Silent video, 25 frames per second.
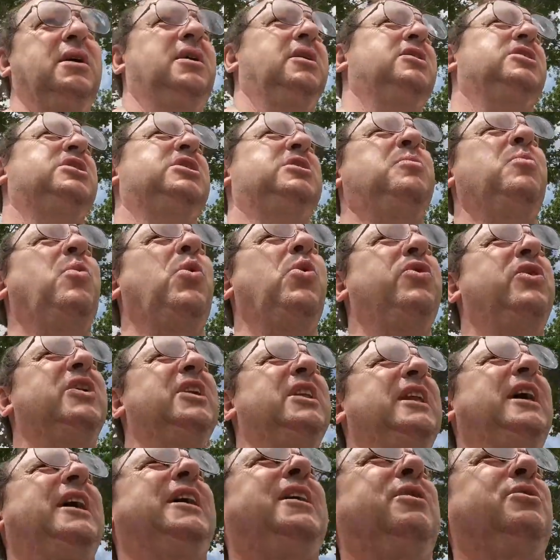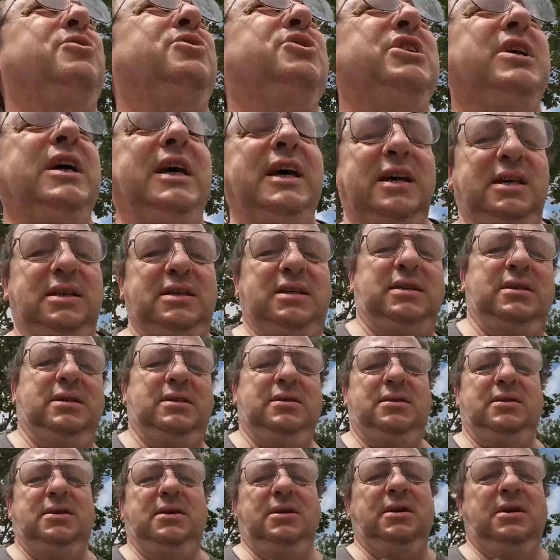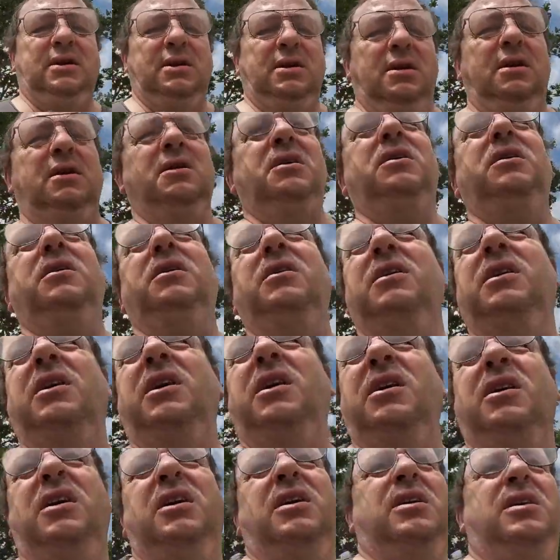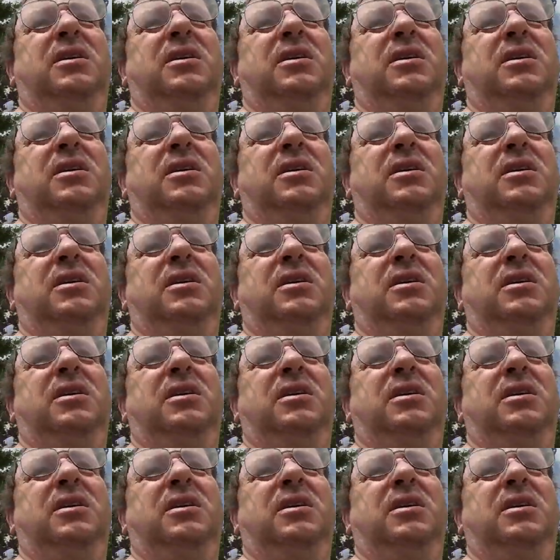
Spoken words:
smoothing out shakes. Okay,